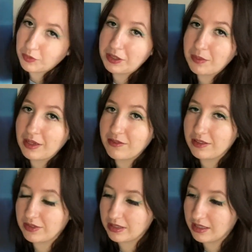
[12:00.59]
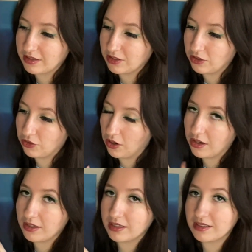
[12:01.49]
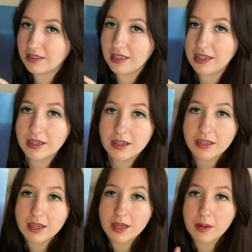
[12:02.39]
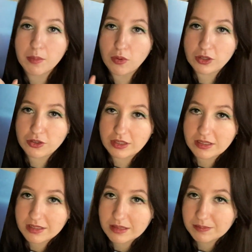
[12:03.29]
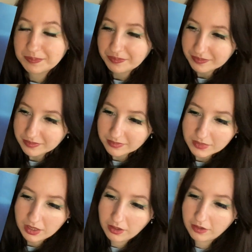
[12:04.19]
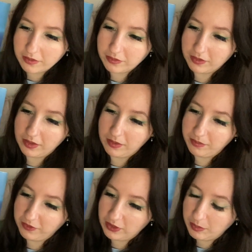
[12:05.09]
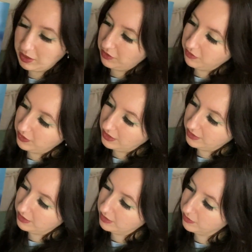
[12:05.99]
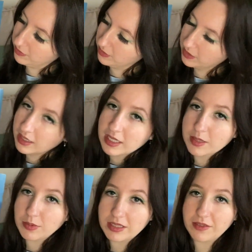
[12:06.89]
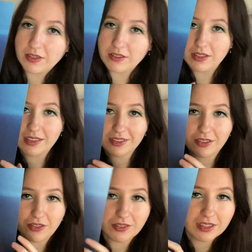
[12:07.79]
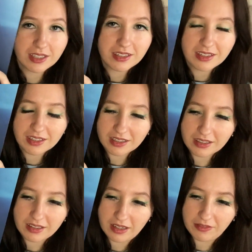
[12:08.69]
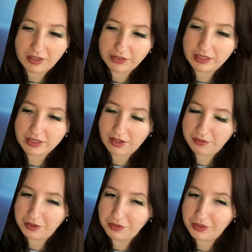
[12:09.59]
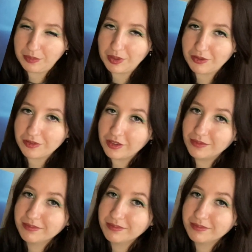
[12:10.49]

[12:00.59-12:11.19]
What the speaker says: one of my favorite things to draw is portraits of female faces specifically, so I find this cover really beautiful.